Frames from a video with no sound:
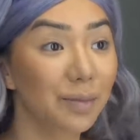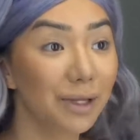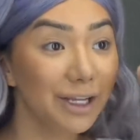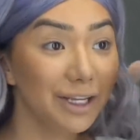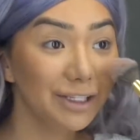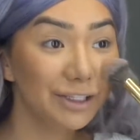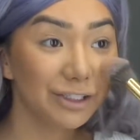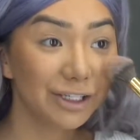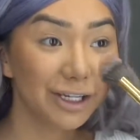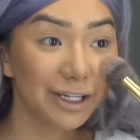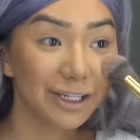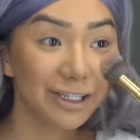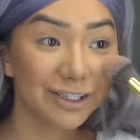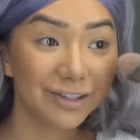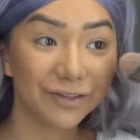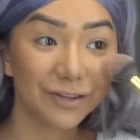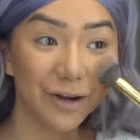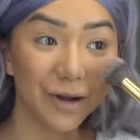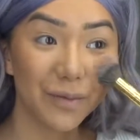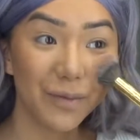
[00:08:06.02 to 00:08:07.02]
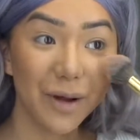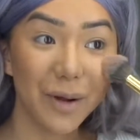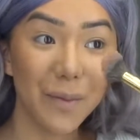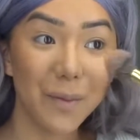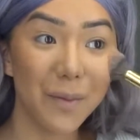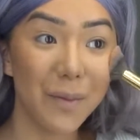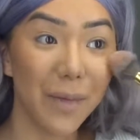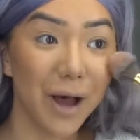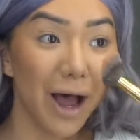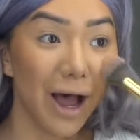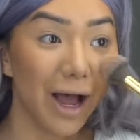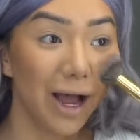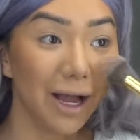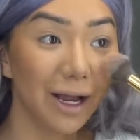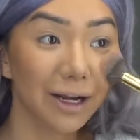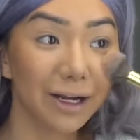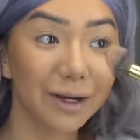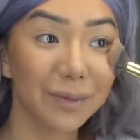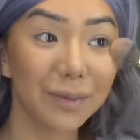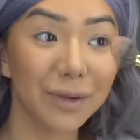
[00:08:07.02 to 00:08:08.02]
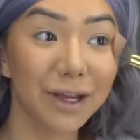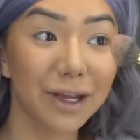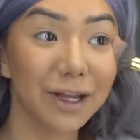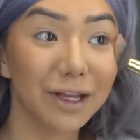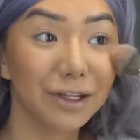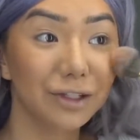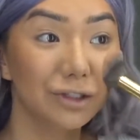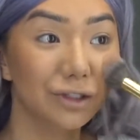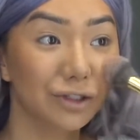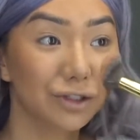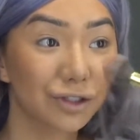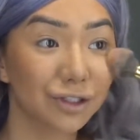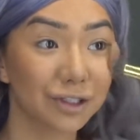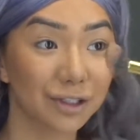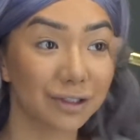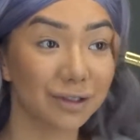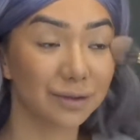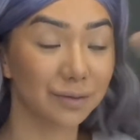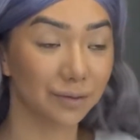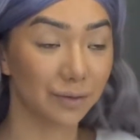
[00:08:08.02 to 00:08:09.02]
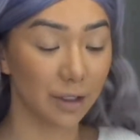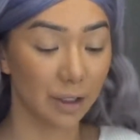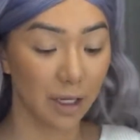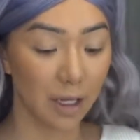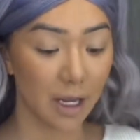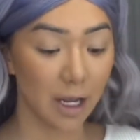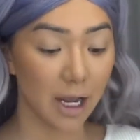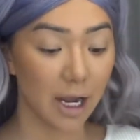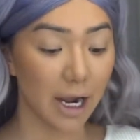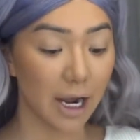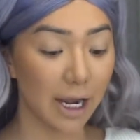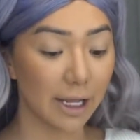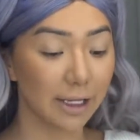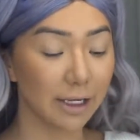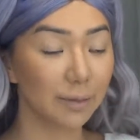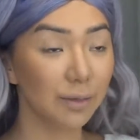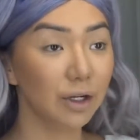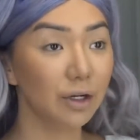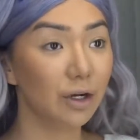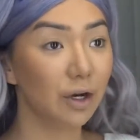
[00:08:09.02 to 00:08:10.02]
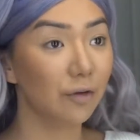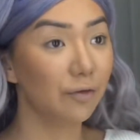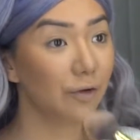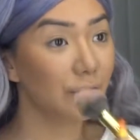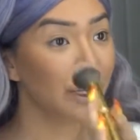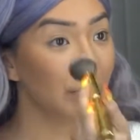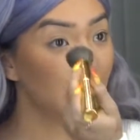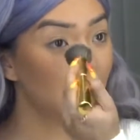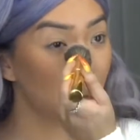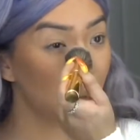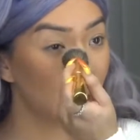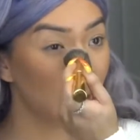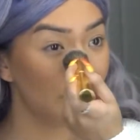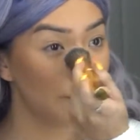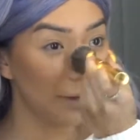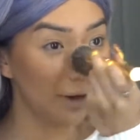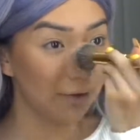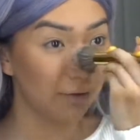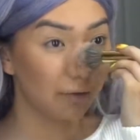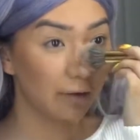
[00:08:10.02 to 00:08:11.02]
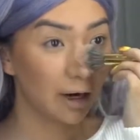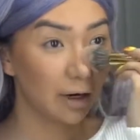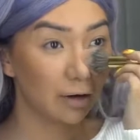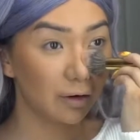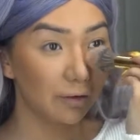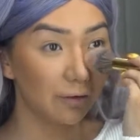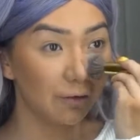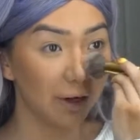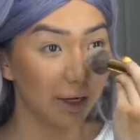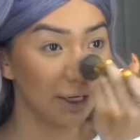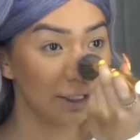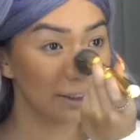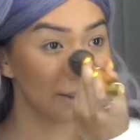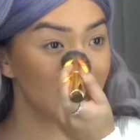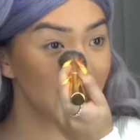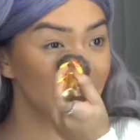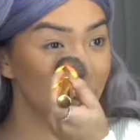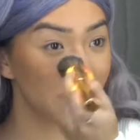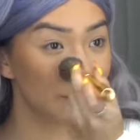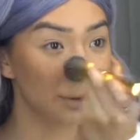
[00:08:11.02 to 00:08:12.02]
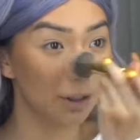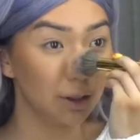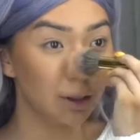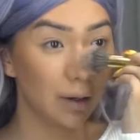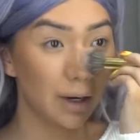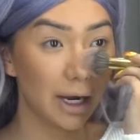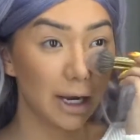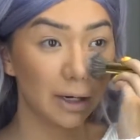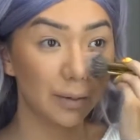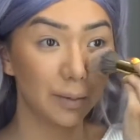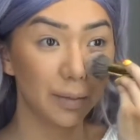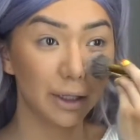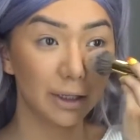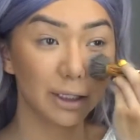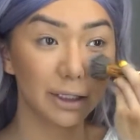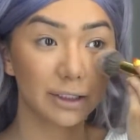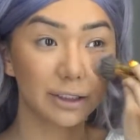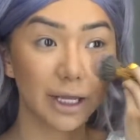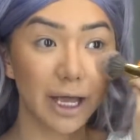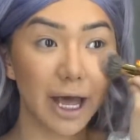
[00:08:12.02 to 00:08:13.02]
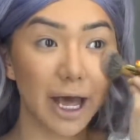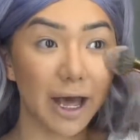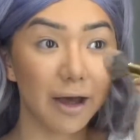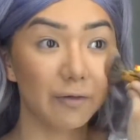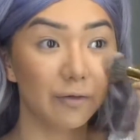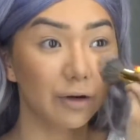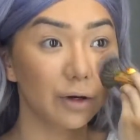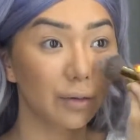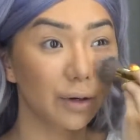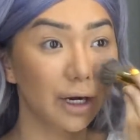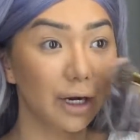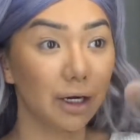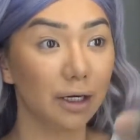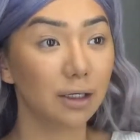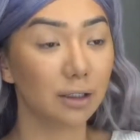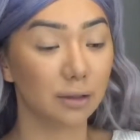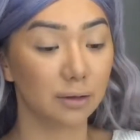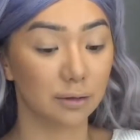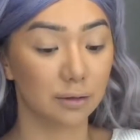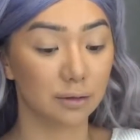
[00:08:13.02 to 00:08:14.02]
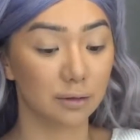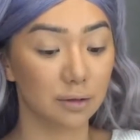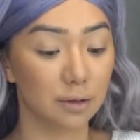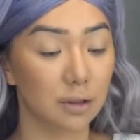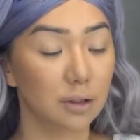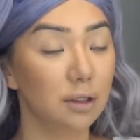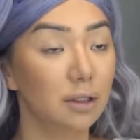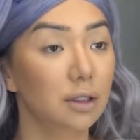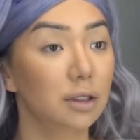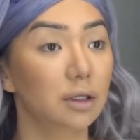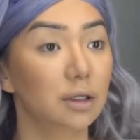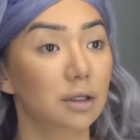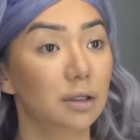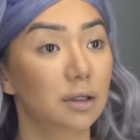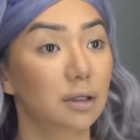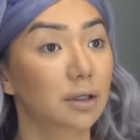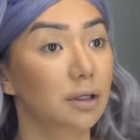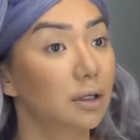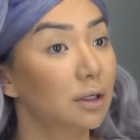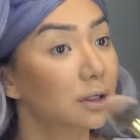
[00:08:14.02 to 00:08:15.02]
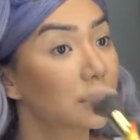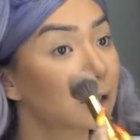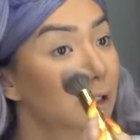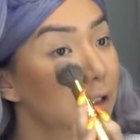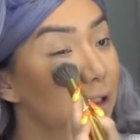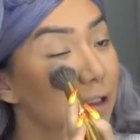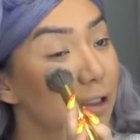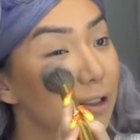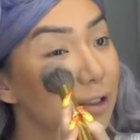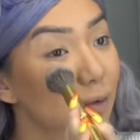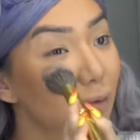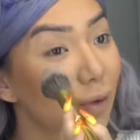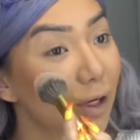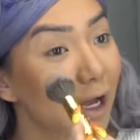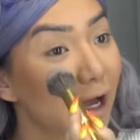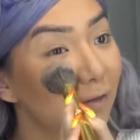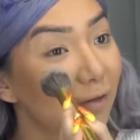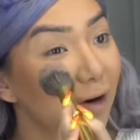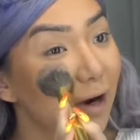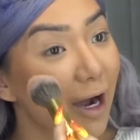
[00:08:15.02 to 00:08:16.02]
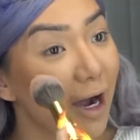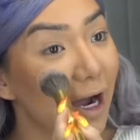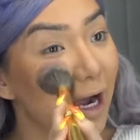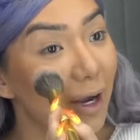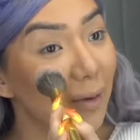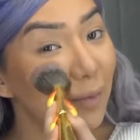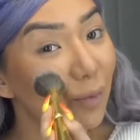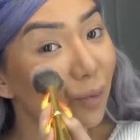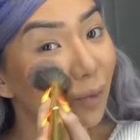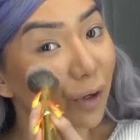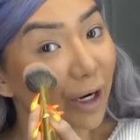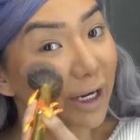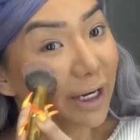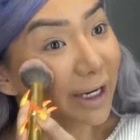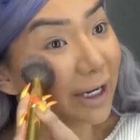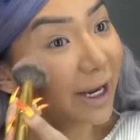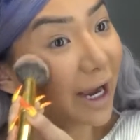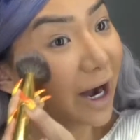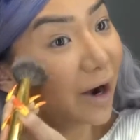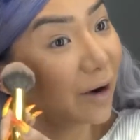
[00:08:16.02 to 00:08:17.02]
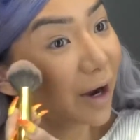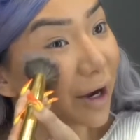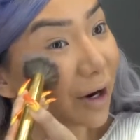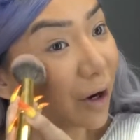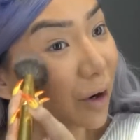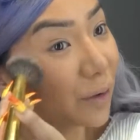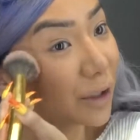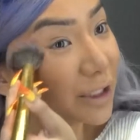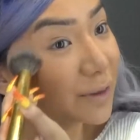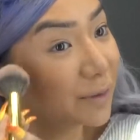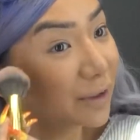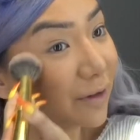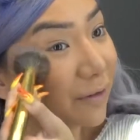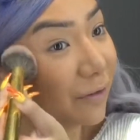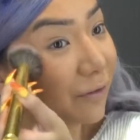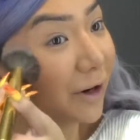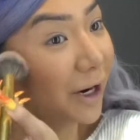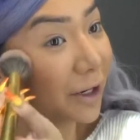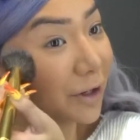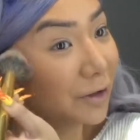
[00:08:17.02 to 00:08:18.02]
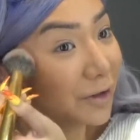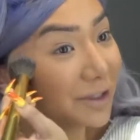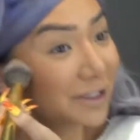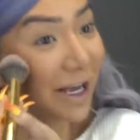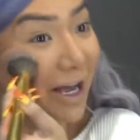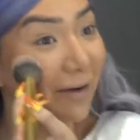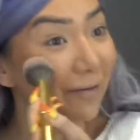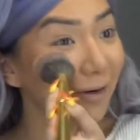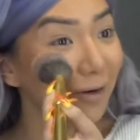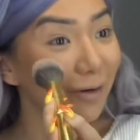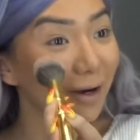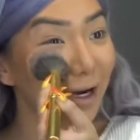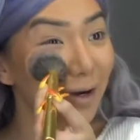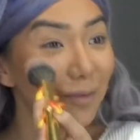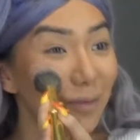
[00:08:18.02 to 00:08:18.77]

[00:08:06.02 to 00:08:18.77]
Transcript: Peaches from Message. I think I'm gonna go for like more of my freckle fantasy, so I'm gonna go ahead and put this everywhere. Because whenever I'm breaking out, I always put freckles everywhere